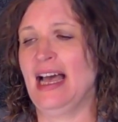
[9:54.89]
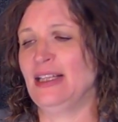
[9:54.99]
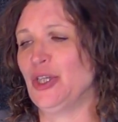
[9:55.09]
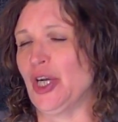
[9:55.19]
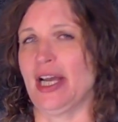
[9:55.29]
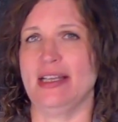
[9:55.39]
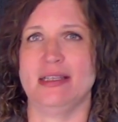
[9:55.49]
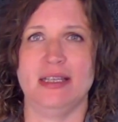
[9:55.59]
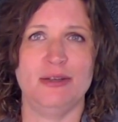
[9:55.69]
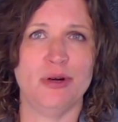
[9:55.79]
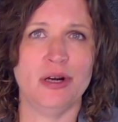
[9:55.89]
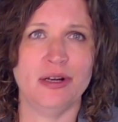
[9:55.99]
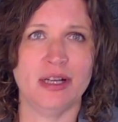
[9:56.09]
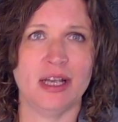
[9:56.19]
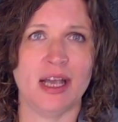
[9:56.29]
"Look, I see you
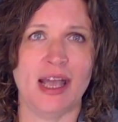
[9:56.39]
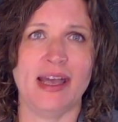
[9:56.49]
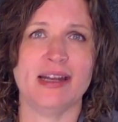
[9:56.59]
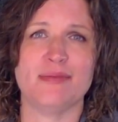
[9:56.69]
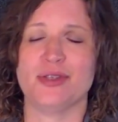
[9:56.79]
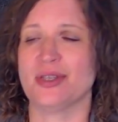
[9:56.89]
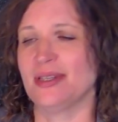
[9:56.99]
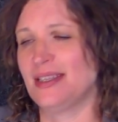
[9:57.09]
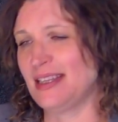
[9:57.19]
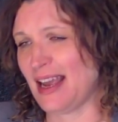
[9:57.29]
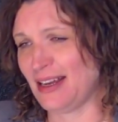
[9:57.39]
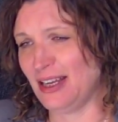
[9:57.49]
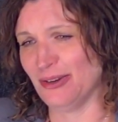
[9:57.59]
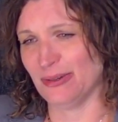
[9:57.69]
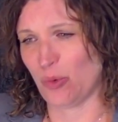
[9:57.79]
hurting and I'm just going to stand
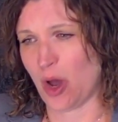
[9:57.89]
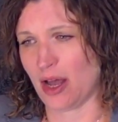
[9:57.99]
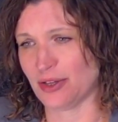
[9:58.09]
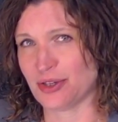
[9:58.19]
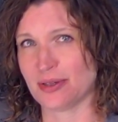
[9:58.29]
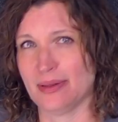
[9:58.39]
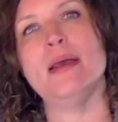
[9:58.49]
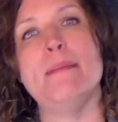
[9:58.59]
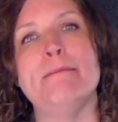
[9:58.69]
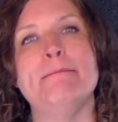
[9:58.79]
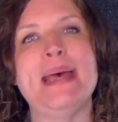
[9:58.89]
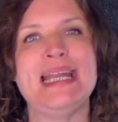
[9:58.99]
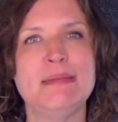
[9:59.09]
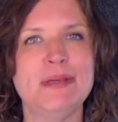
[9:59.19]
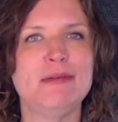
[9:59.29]
here and watch."
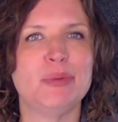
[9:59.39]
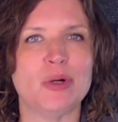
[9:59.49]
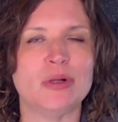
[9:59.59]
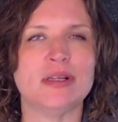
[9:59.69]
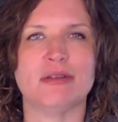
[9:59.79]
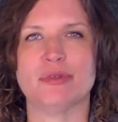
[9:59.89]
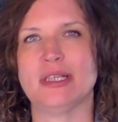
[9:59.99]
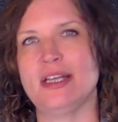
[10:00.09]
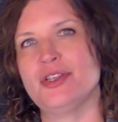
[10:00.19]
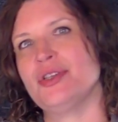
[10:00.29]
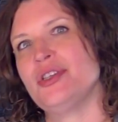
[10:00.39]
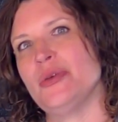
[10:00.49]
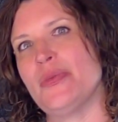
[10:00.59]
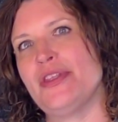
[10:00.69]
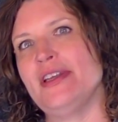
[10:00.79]
Many people in
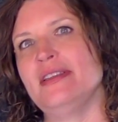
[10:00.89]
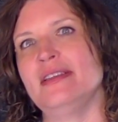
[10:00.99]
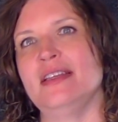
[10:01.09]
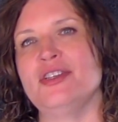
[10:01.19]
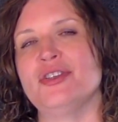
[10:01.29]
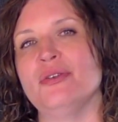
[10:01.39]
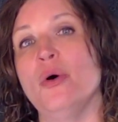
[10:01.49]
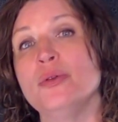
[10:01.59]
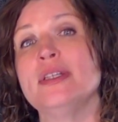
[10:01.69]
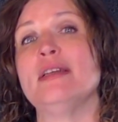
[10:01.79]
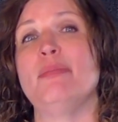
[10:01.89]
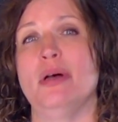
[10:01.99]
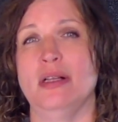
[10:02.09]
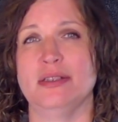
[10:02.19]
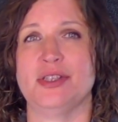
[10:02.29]
relationship think that they should only
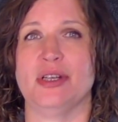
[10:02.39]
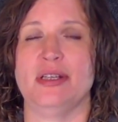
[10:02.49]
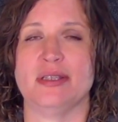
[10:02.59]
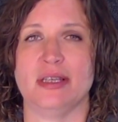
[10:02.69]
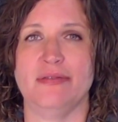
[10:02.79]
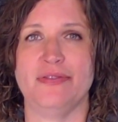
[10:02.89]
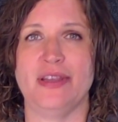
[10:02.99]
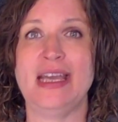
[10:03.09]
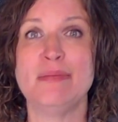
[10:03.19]
apologize if they